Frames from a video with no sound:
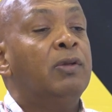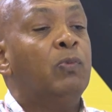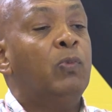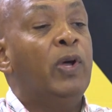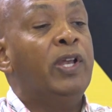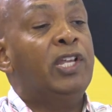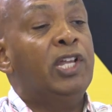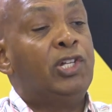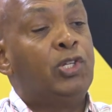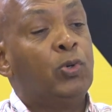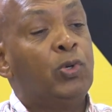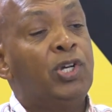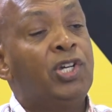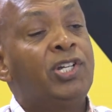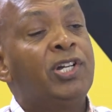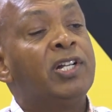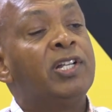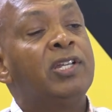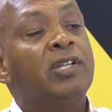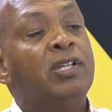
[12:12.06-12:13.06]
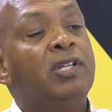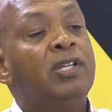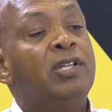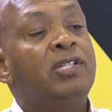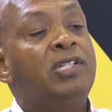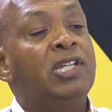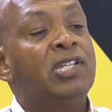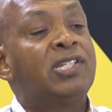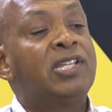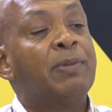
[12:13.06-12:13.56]
when the judicial
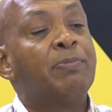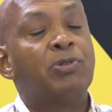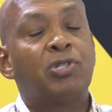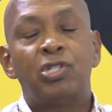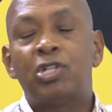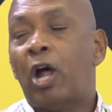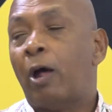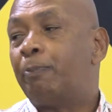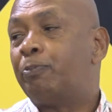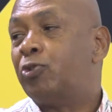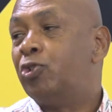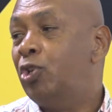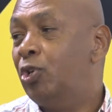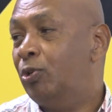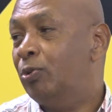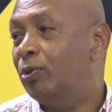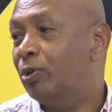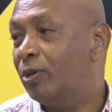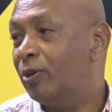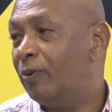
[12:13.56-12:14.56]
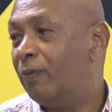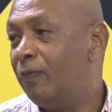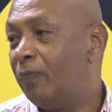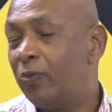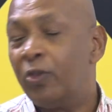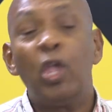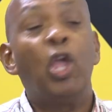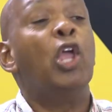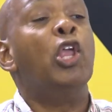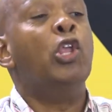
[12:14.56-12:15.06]
system stops you,
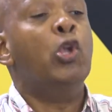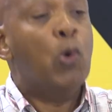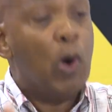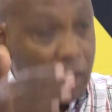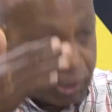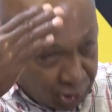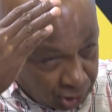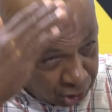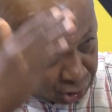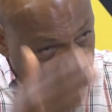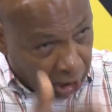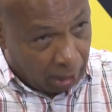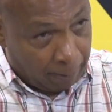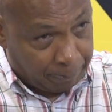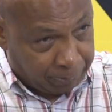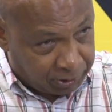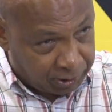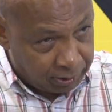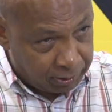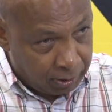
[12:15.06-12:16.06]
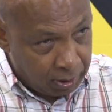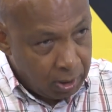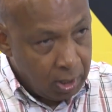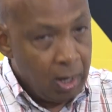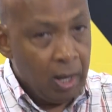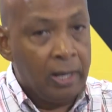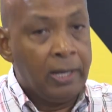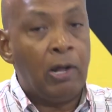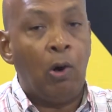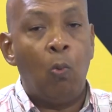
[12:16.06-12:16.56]
you are stopped. Right.
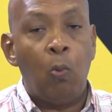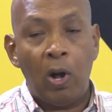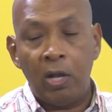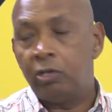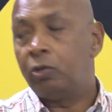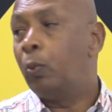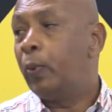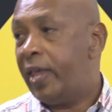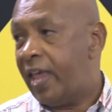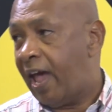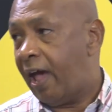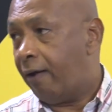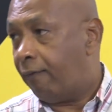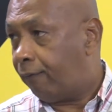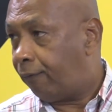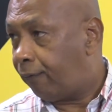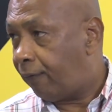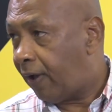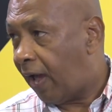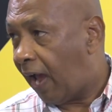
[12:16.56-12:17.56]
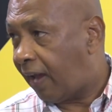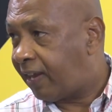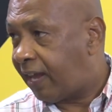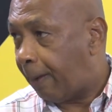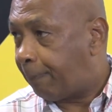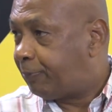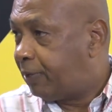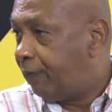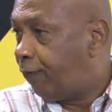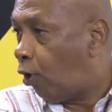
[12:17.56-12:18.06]
Now, what do we have? A
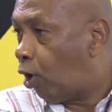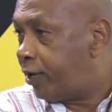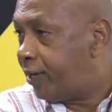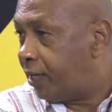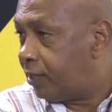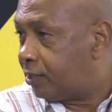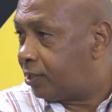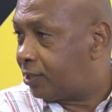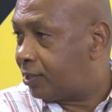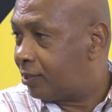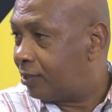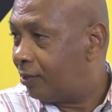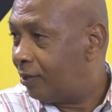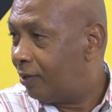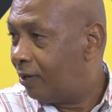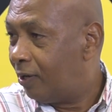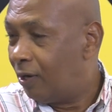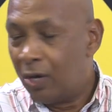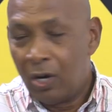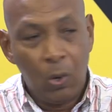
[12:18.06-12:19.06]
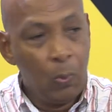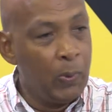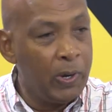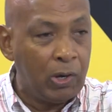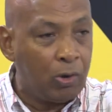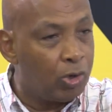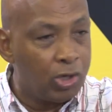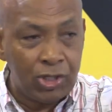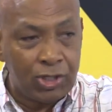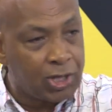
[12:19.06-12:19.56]
captive audience. Right. We
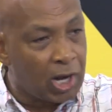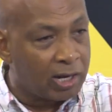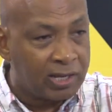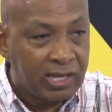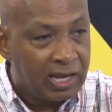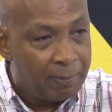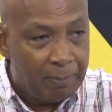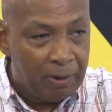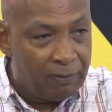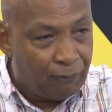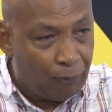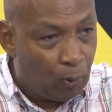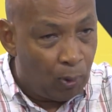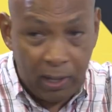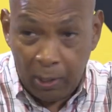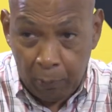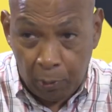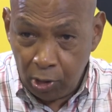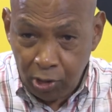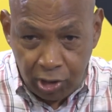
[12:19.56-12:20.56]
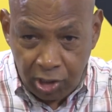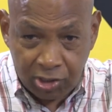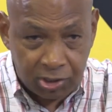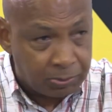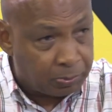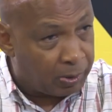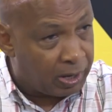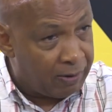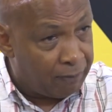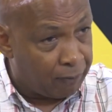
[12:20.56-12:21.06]
couldn't talk to them before. They were yes,
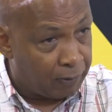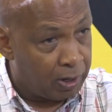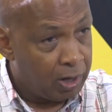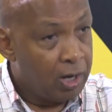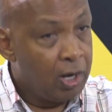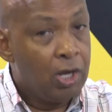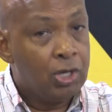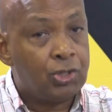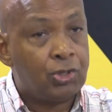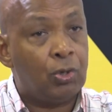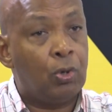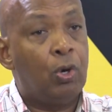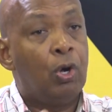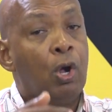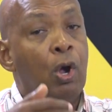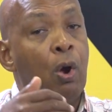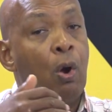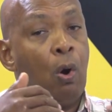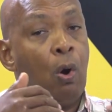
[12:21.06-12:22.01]
just yes. every. So,